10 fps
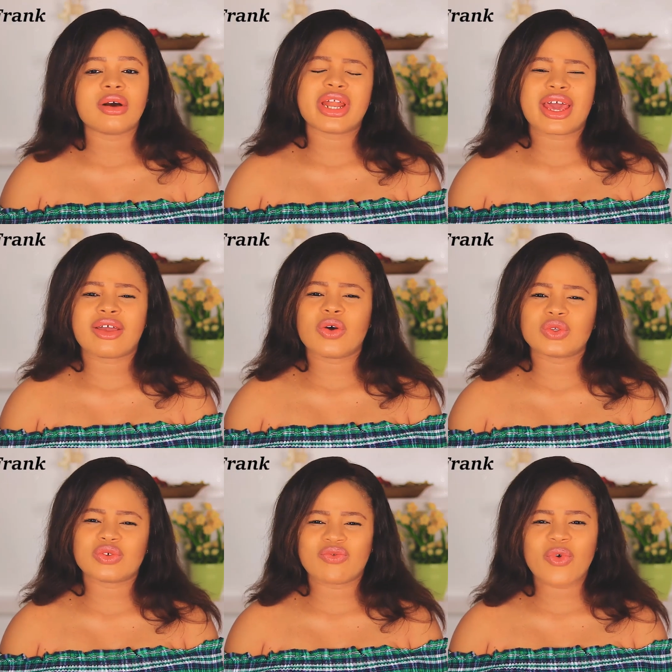When I
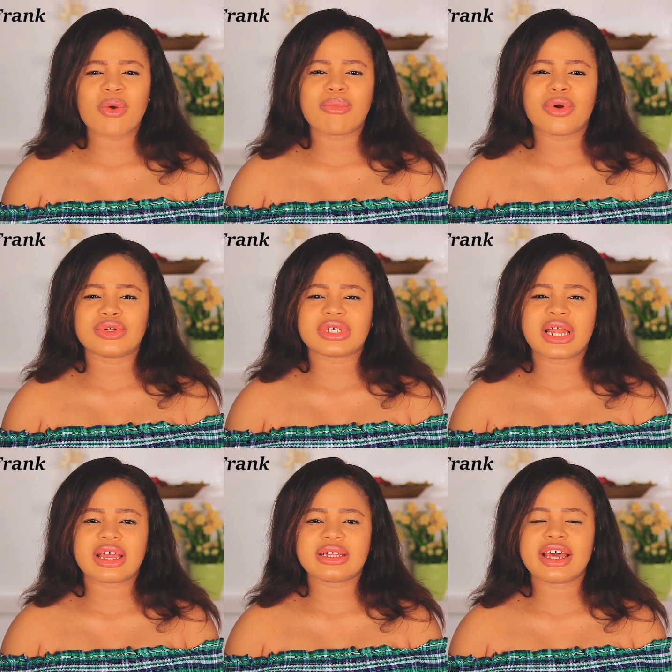got to 4
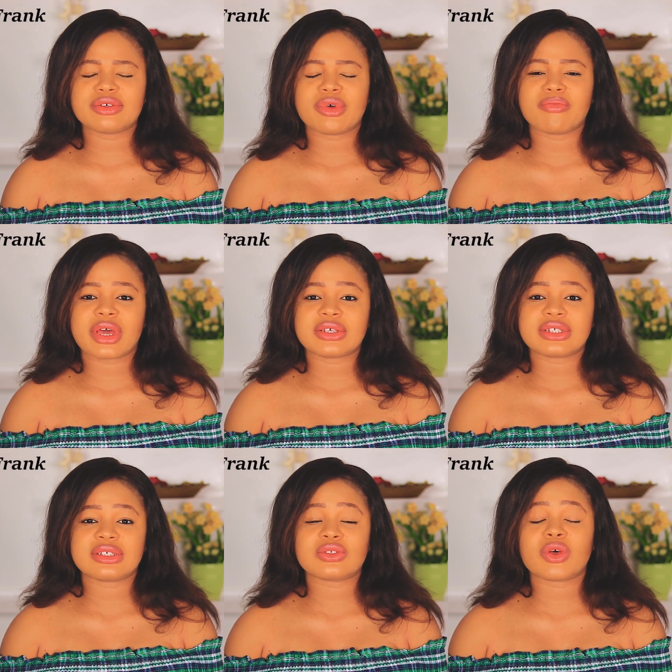months, like that is when my
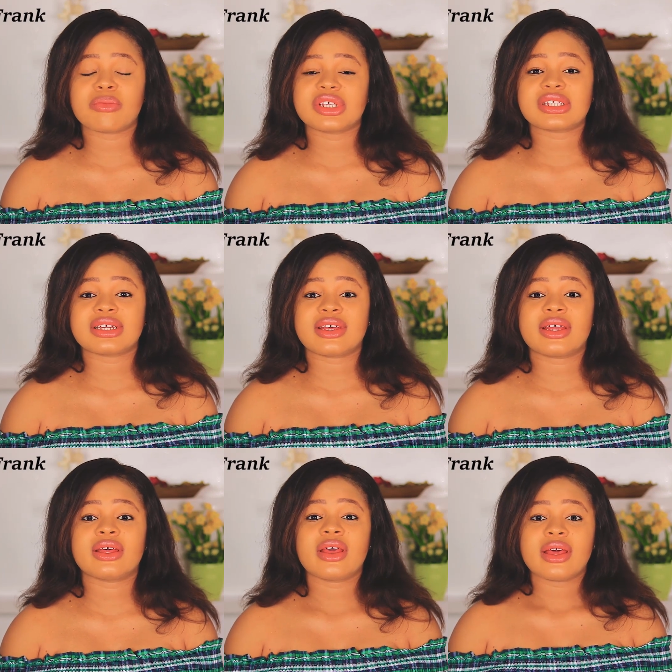tummy
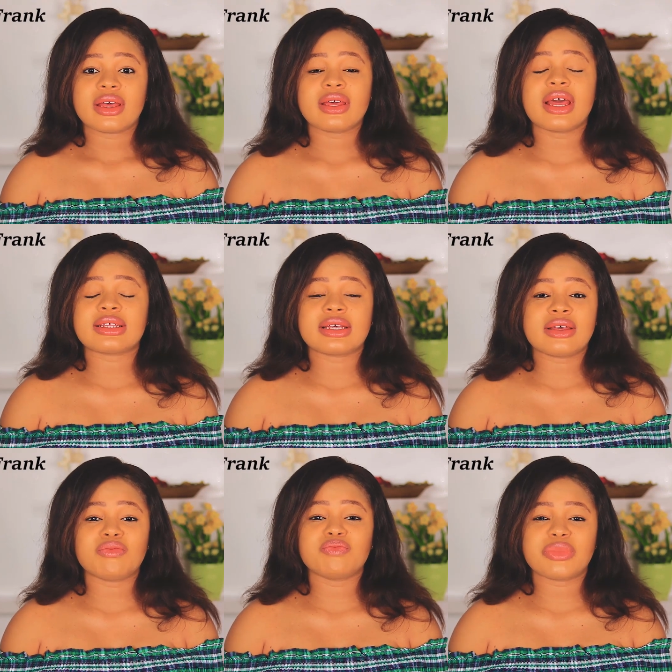started
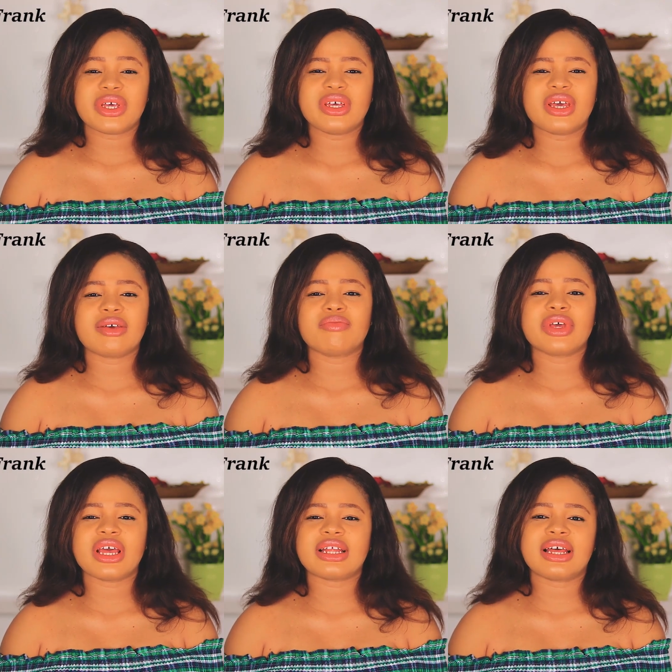getting
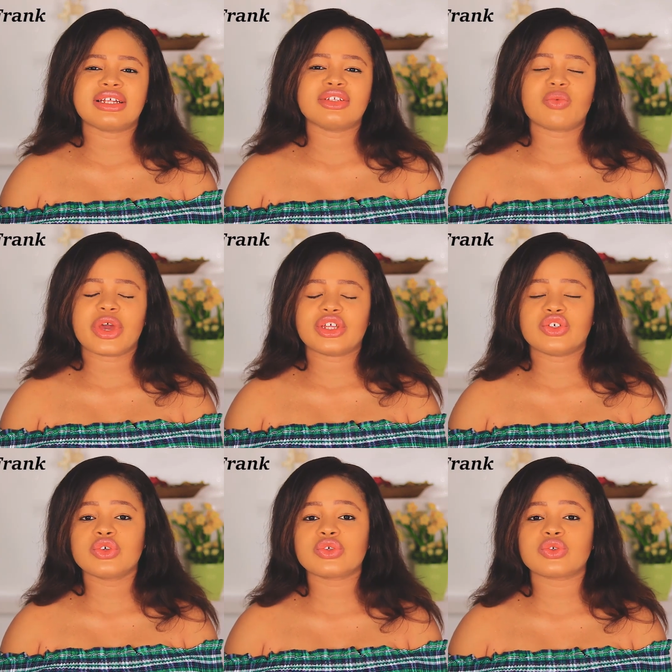bigger than the way
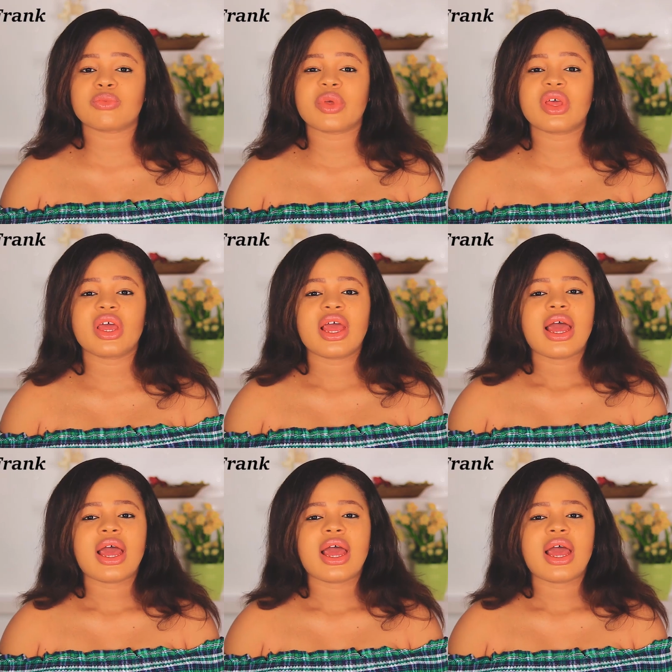it used to be,